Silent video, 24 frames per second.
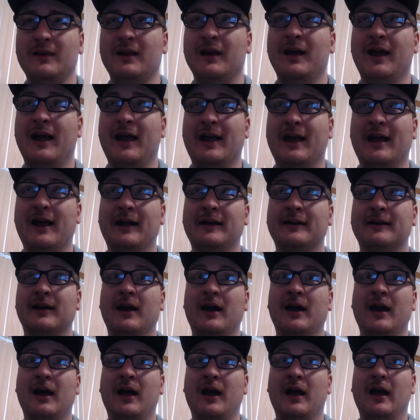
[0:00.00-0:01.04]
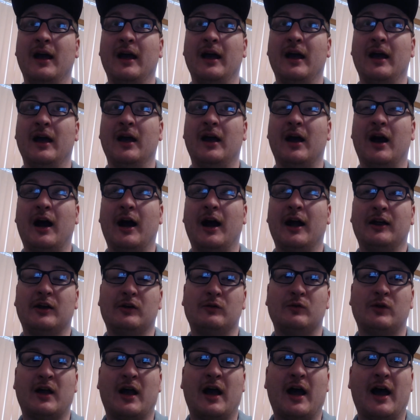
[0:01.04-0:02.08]
And I
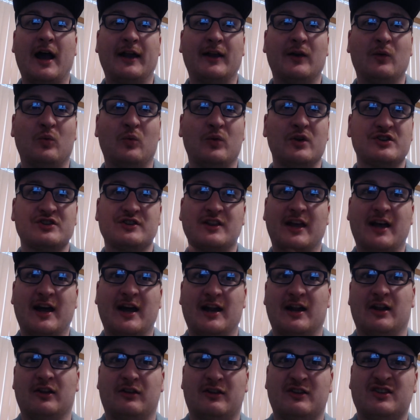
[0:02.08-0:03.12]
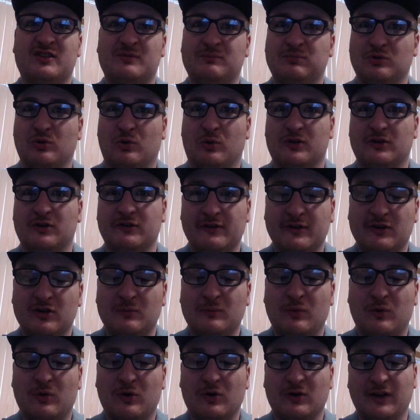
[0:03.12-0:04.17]
kind of wish that got explored a little
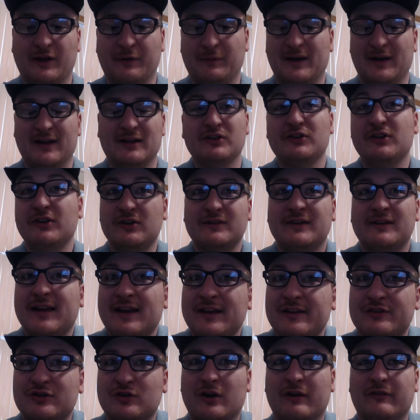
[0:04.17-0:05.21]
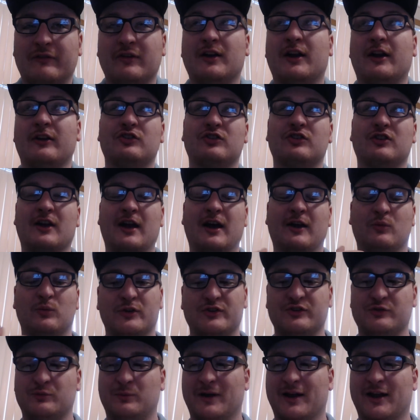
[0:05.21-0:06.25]
more. Like, we get a little teaser of it. I just kind of
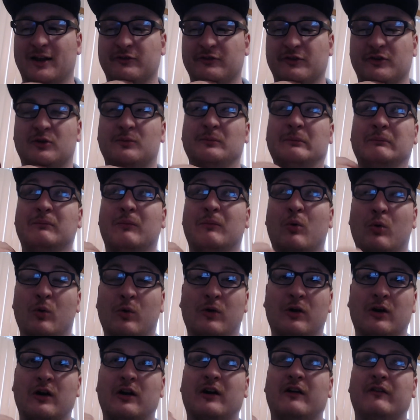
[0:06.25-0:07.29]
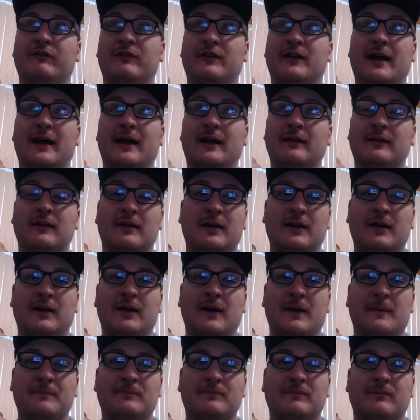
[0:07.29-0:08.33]
wish we got a little more of that
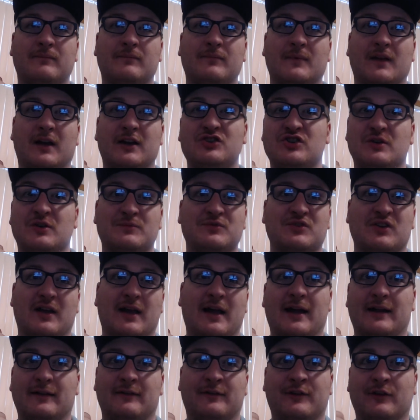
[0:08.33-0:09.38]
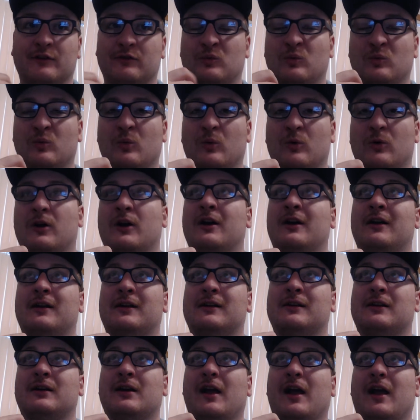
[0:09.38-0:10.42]
Egyptian god civil war.
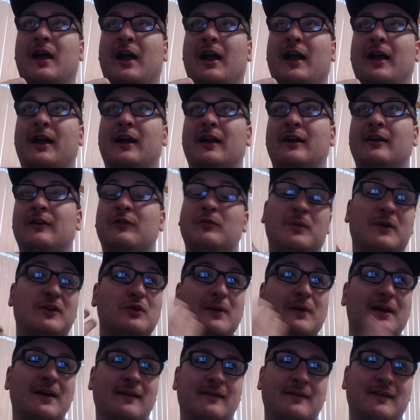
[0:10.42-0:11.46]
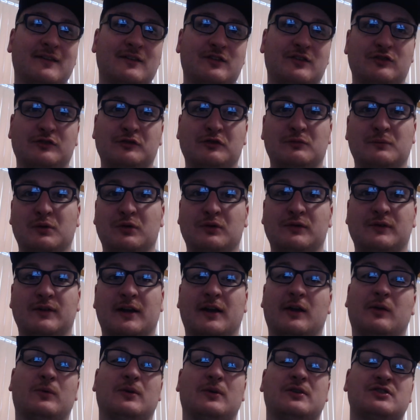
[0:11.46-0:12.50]
And if we do get a season two of Moon
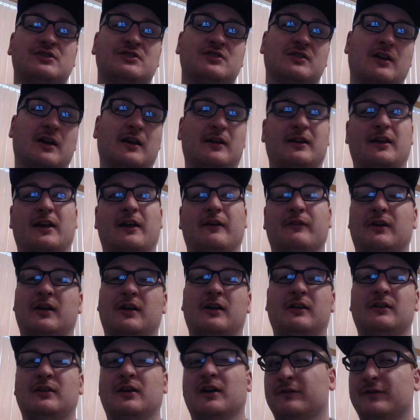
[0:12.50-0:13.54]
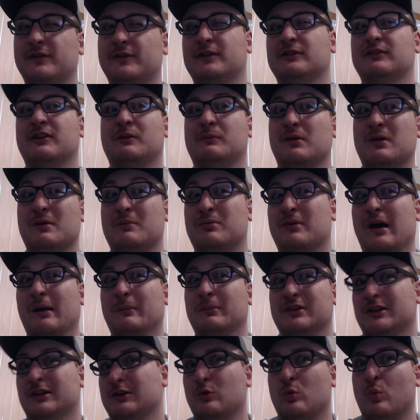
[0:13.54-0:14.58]
Knight, which I have a gut feeling we
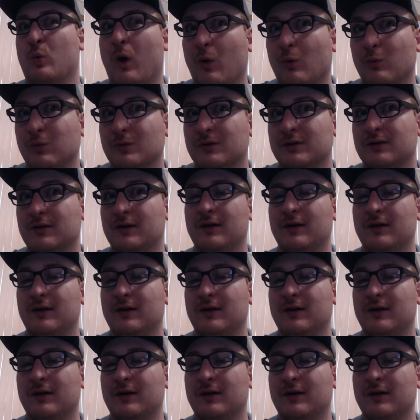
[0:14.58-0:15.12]
probably won't,